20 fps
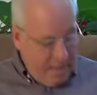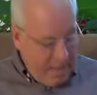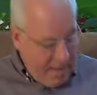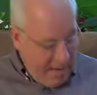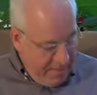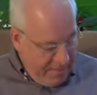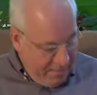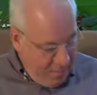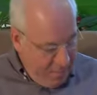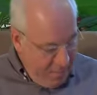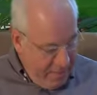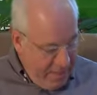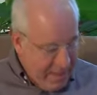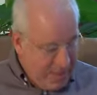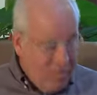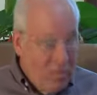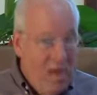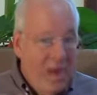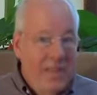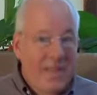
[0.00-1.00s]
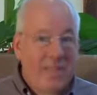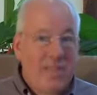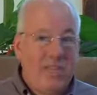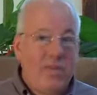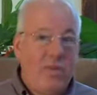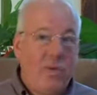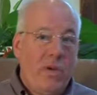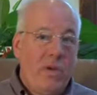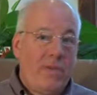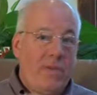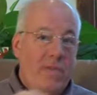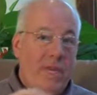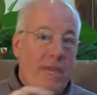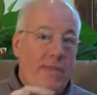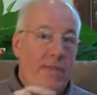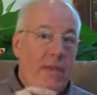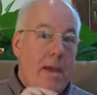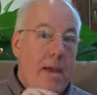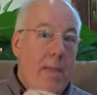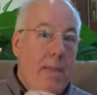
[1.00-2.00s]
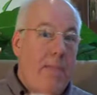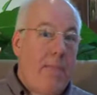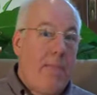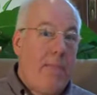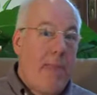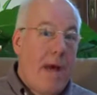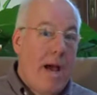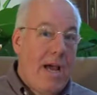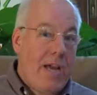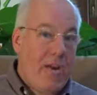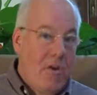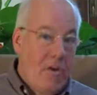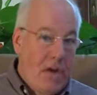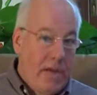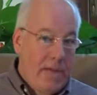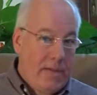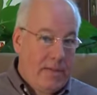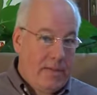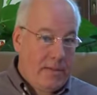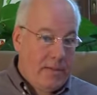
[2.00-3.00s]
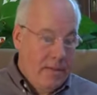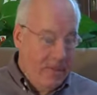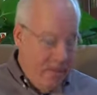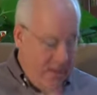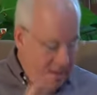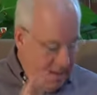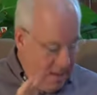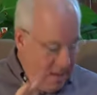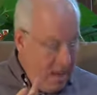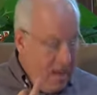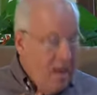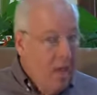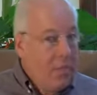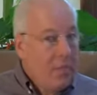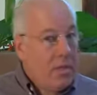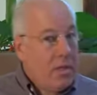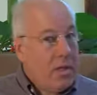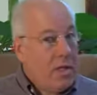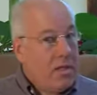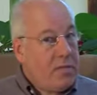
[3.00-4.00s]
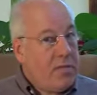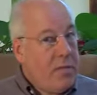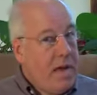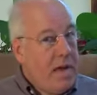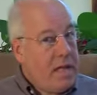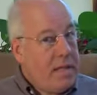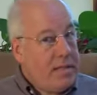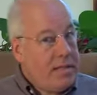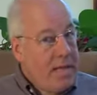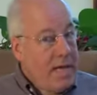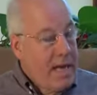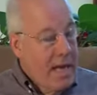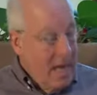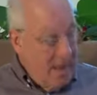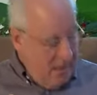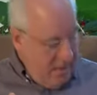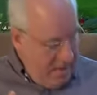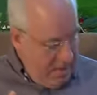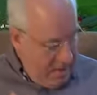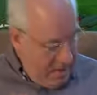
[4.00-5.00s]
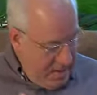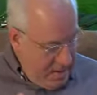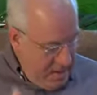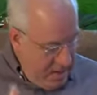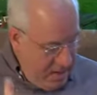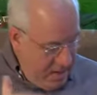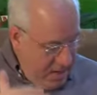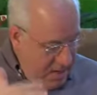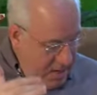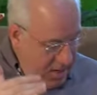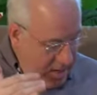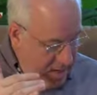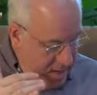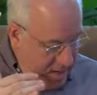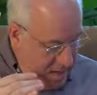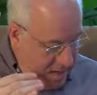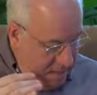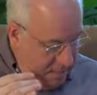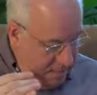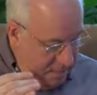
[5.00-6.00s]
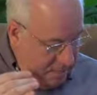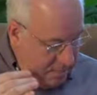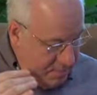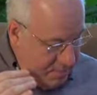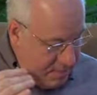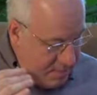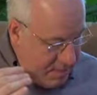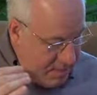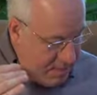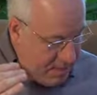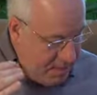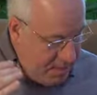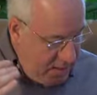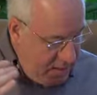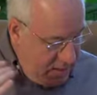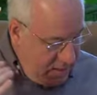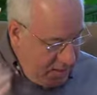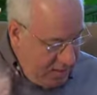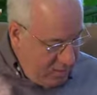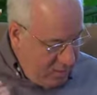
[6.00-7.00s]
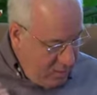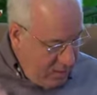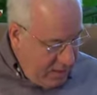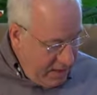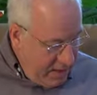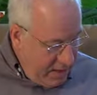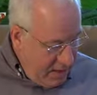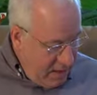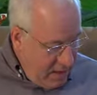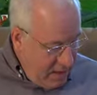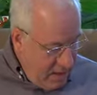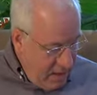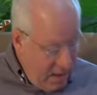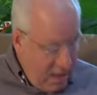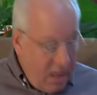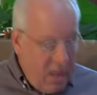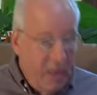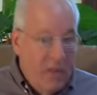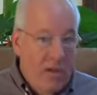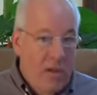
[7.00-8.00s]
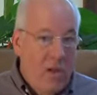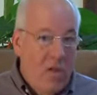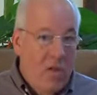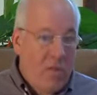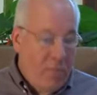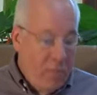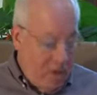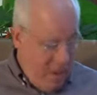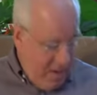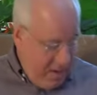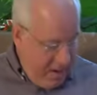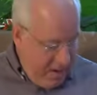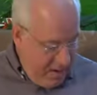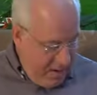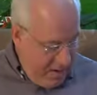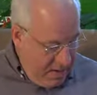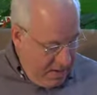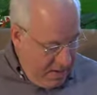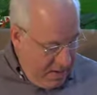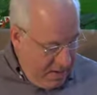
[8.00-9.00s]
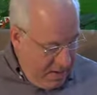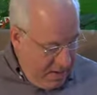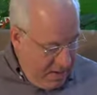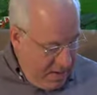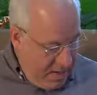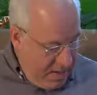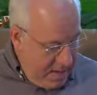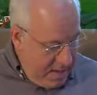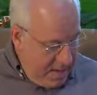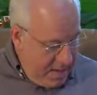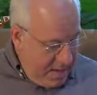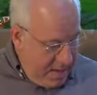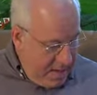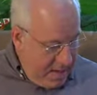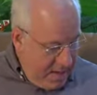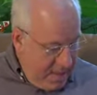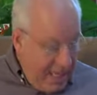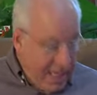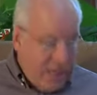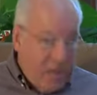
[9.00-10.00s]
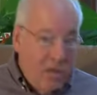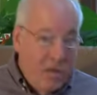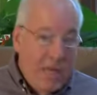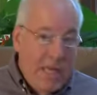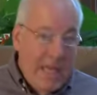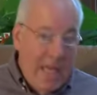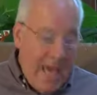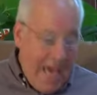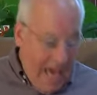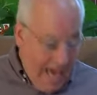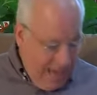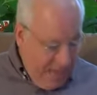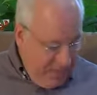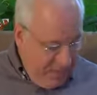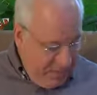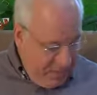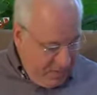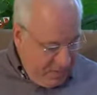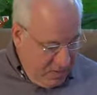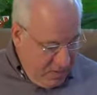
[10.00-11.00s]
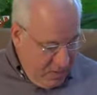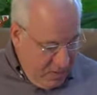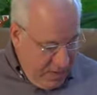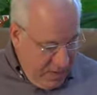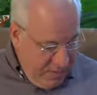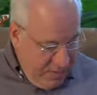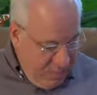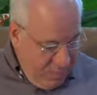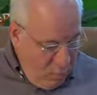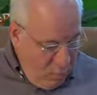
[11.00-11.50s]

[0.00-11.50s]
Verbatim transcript: and died for me. That's why it says we are saved by grace. But let's balance that out. Um, let's look at the the other part here. That's only half of the story